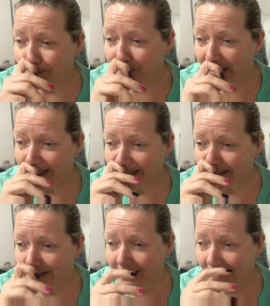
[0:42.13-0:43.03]

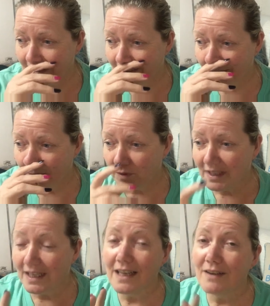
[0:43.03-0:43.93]
It's one
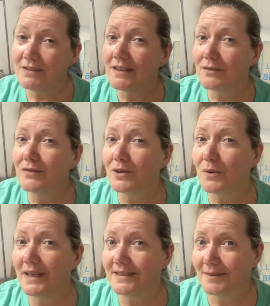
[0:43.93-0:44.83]
that I haven't done for
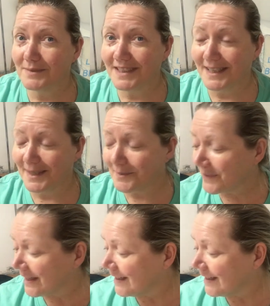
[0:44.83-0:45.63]
quite some time.